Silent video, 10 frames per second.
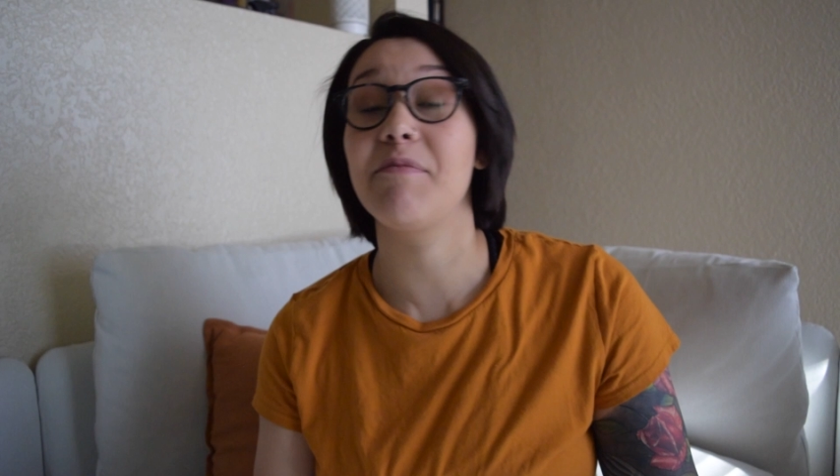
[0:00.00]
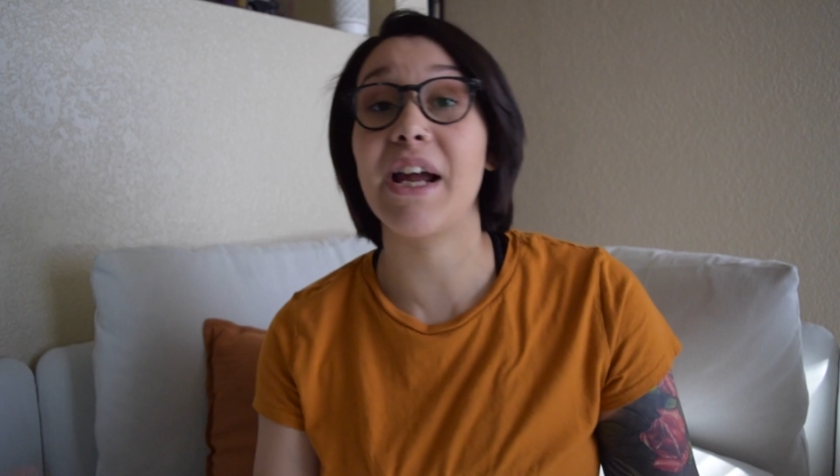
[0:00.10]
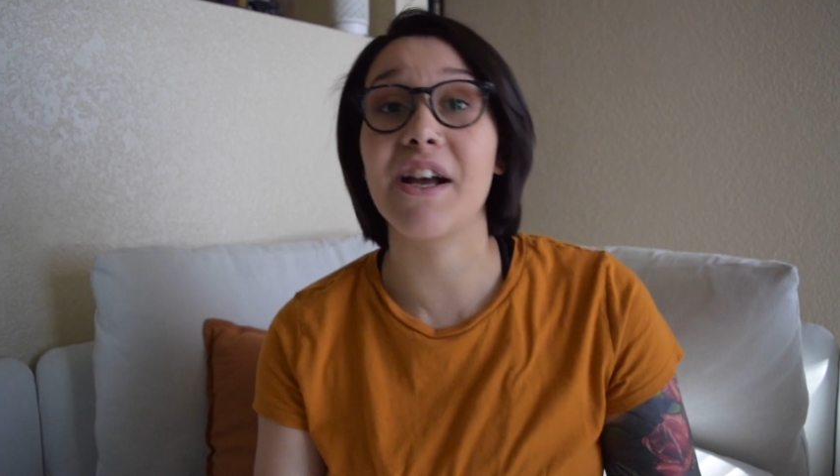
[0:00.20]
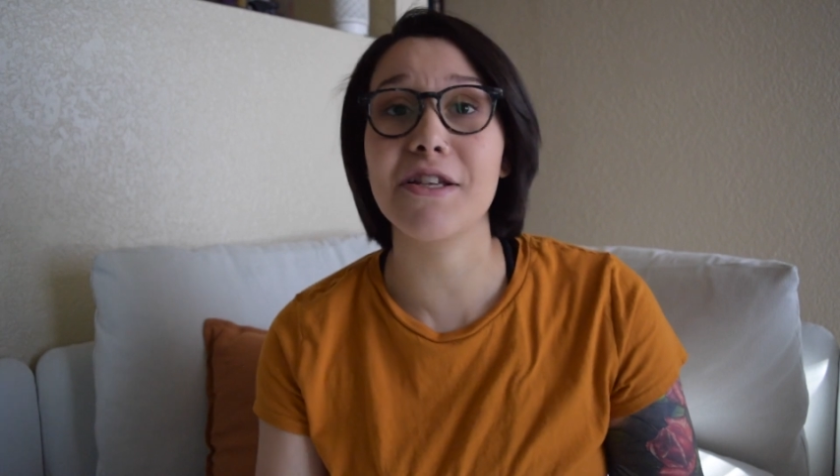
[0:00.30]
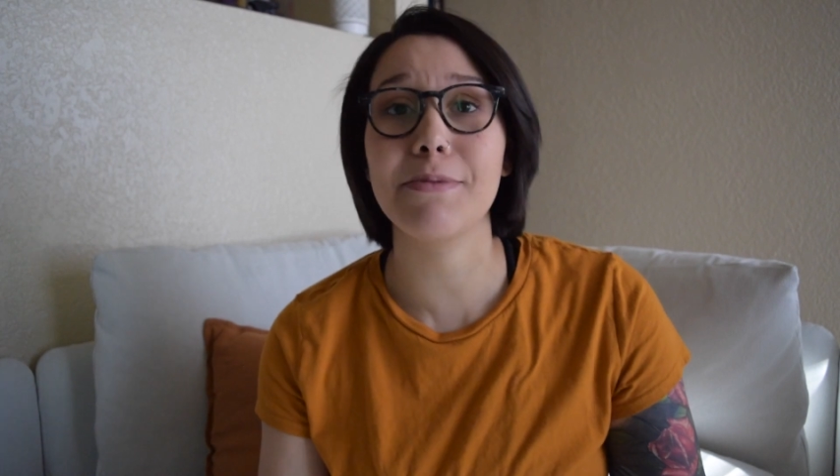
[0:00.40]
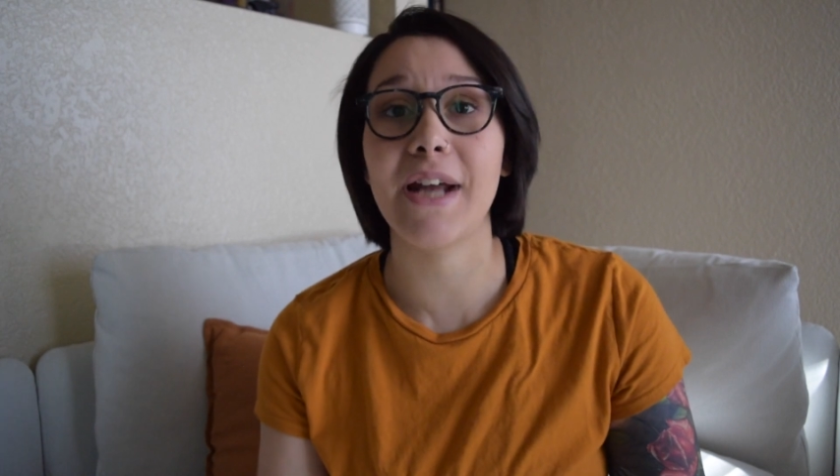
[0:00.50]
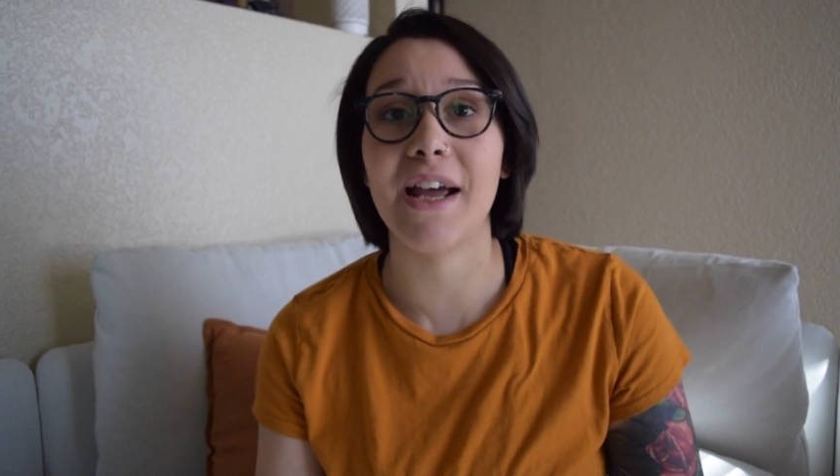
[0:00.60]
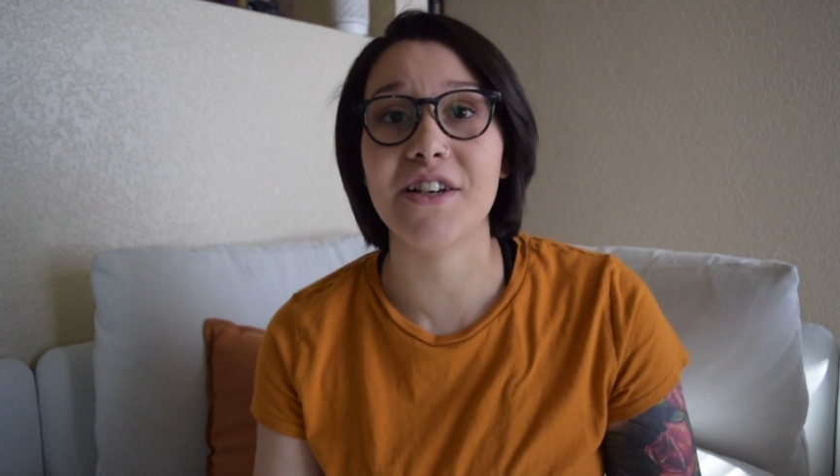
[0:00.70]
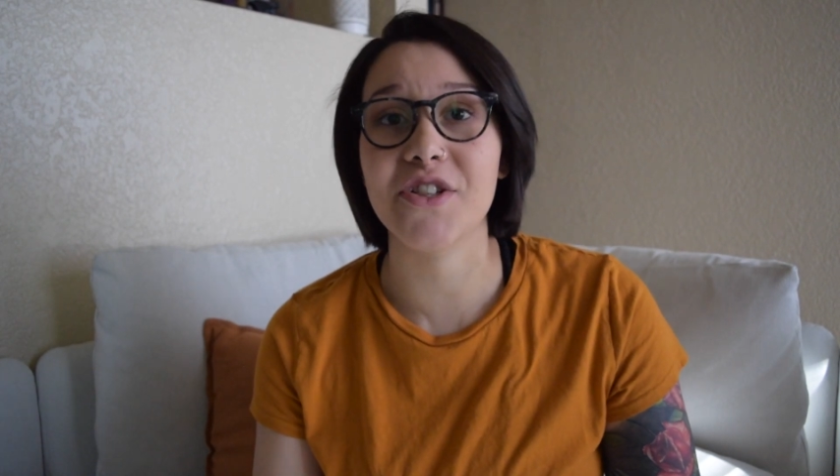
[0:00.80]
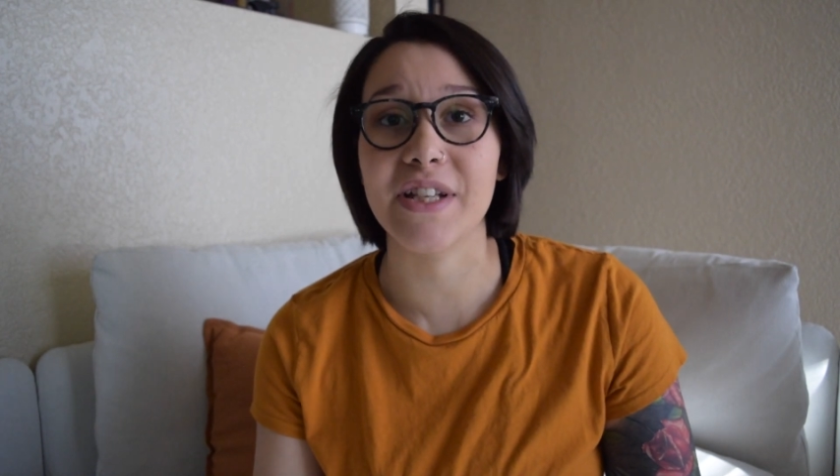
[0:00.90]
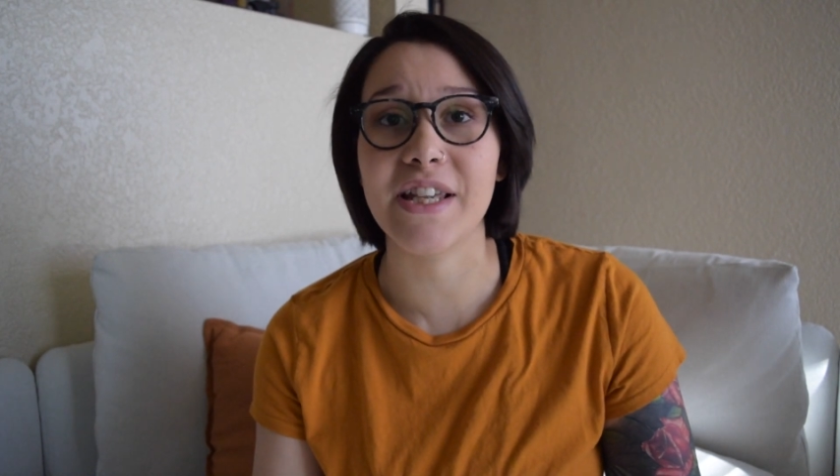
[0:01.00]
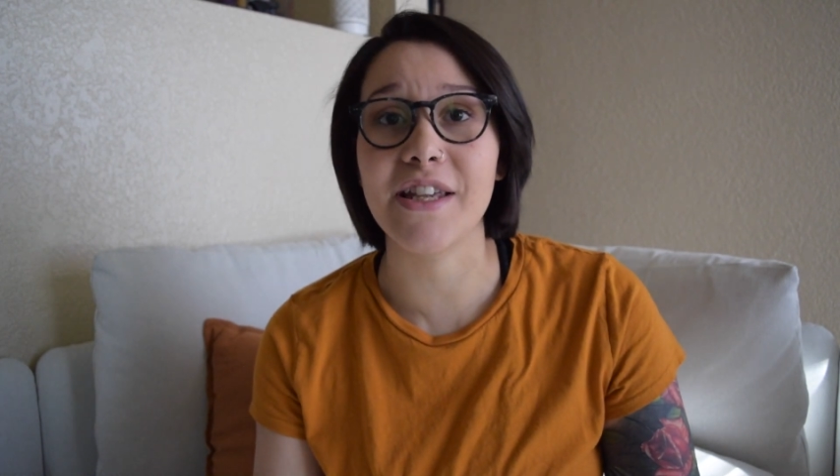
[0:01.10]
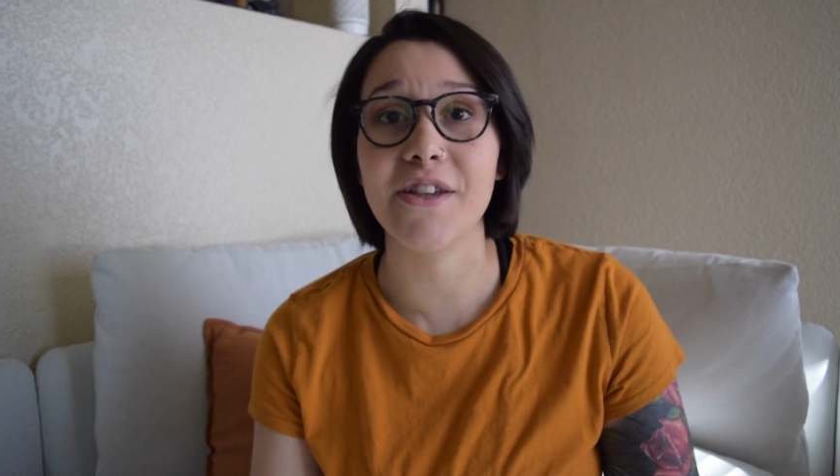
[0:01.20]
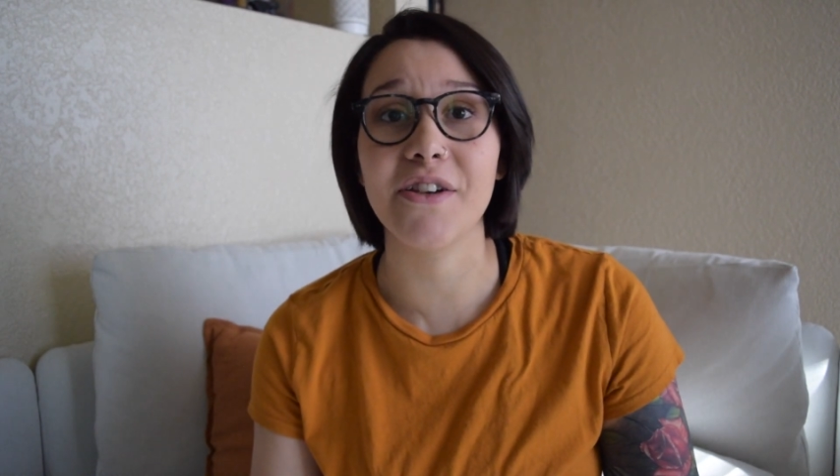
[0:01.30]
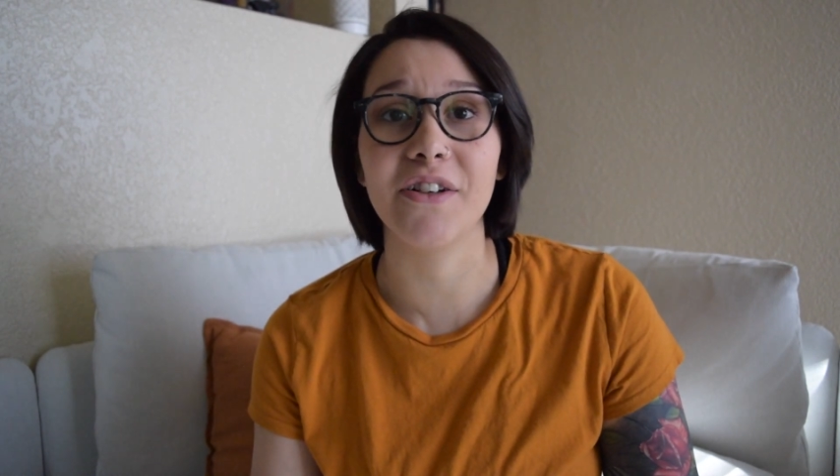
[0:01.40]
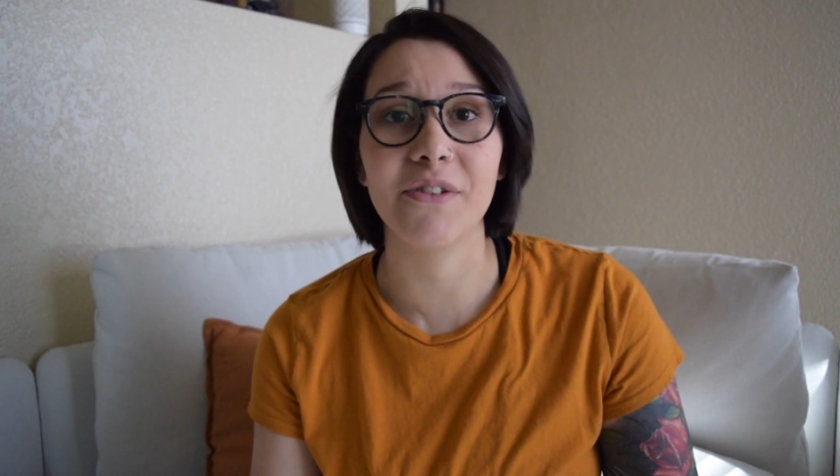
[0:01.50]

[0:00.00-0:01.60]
my husband actually,